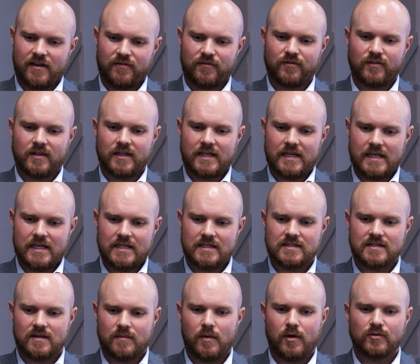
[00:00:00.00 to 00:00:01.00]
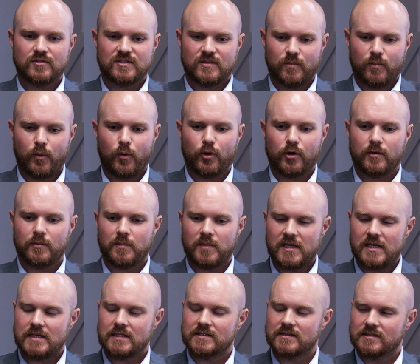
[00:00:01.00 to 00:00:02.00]
definitely is the most important
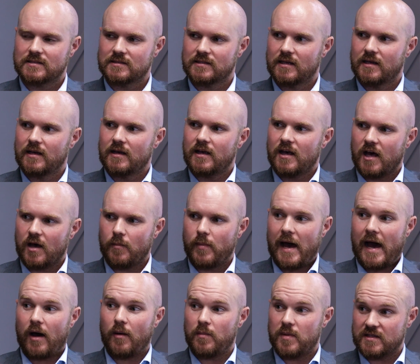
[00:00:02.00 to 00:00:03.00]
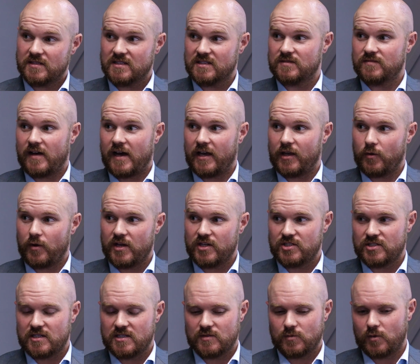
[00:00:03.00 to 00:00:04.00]
piece about business
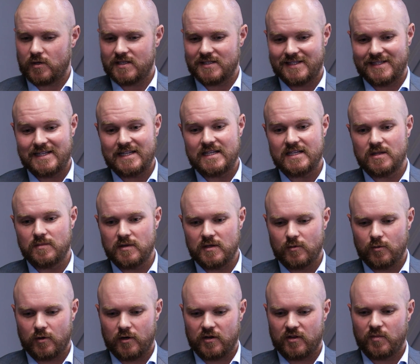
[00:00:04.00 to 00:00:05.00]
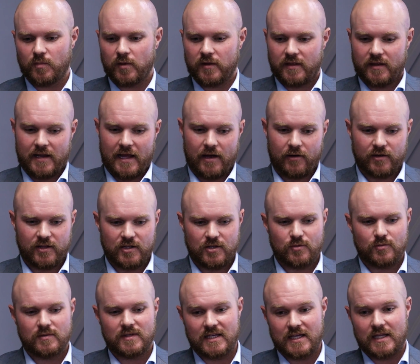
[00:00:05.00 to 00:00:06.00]
valuation, is what does it need to be worth, but then how can
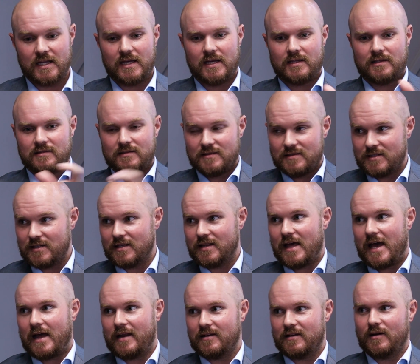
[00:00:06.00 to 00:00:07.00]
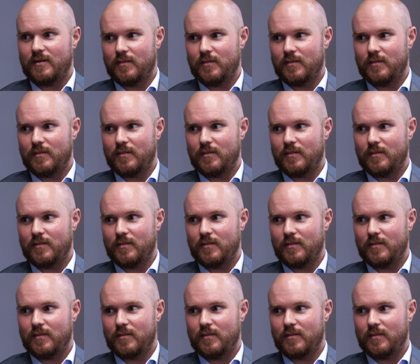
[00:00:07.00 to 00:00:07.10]
you get it to that